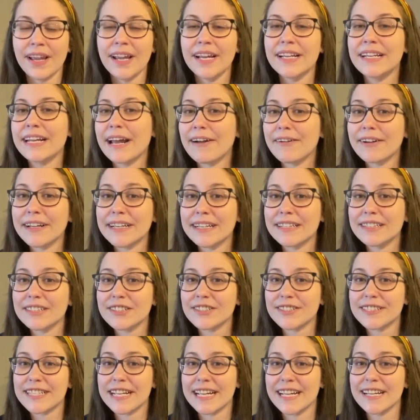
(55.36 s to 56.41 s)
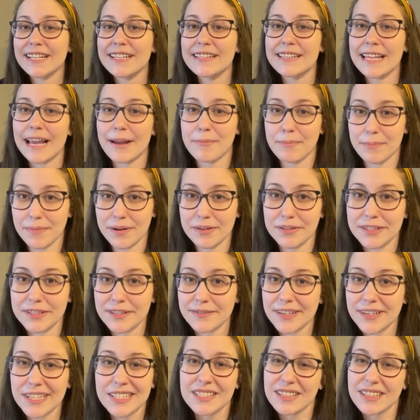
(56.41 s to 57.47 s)
Now, I understand that most of
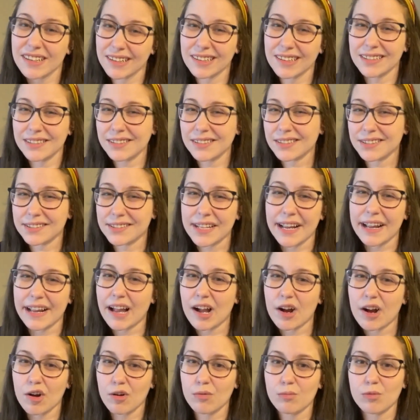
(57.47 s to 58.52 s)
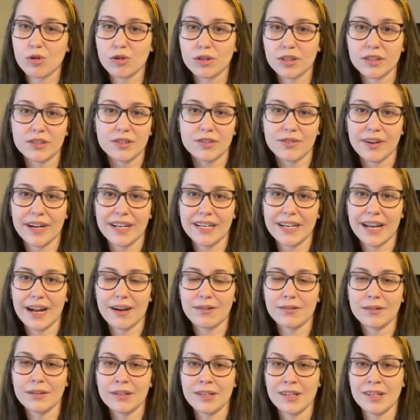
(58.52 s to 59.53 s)
us are under stay at home orders right now.